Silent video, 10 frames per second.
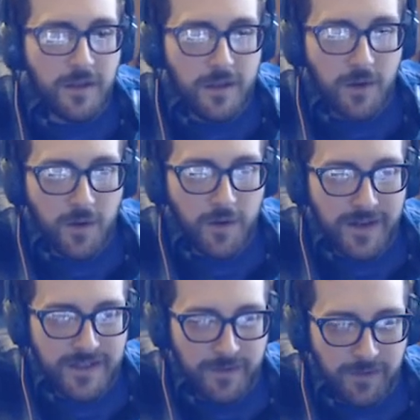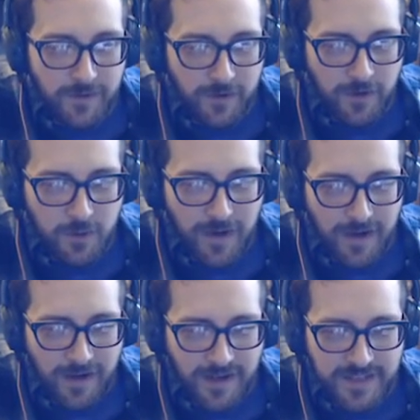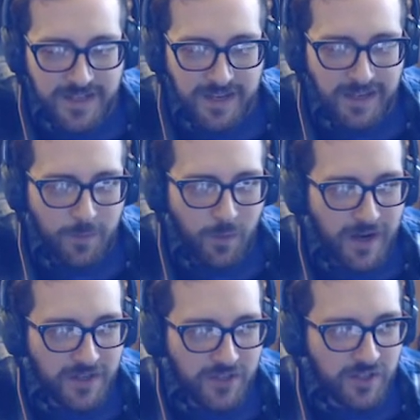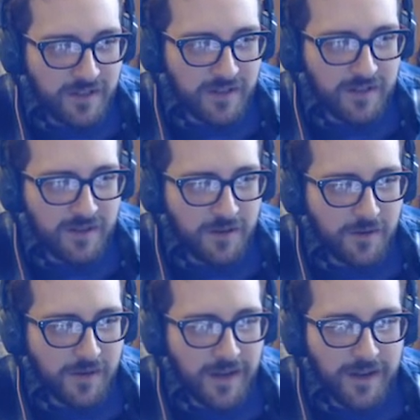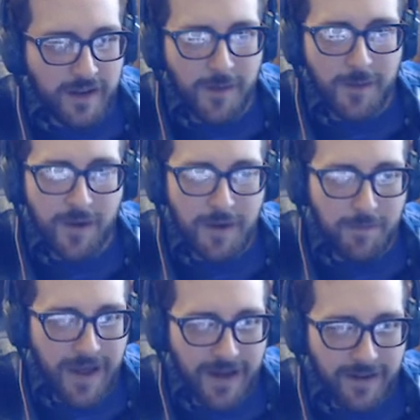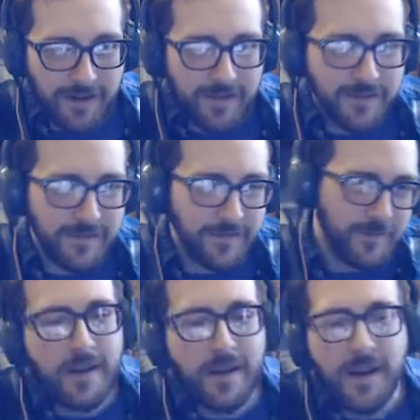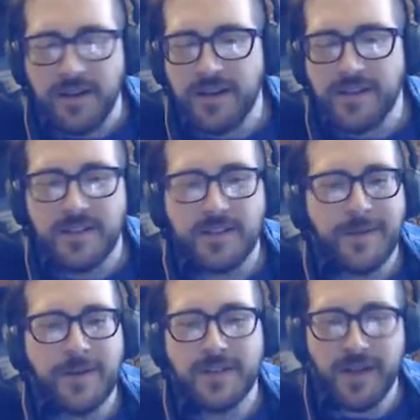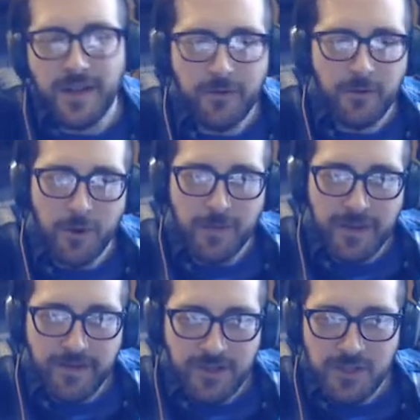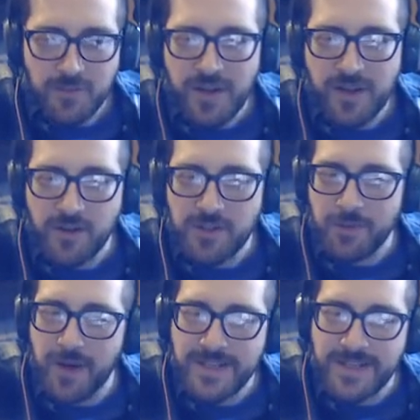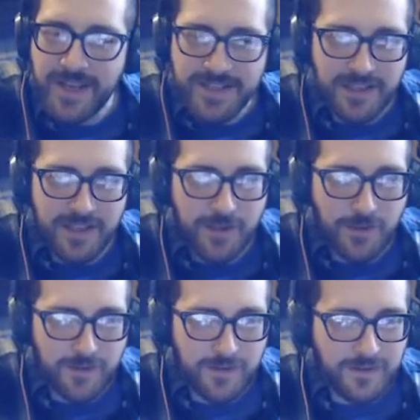You go and get something for her to wear. I'll stay and keep watch. Okay, I'll be right back. Anita disappears out of the room, leaving just me and our surprise guest alone.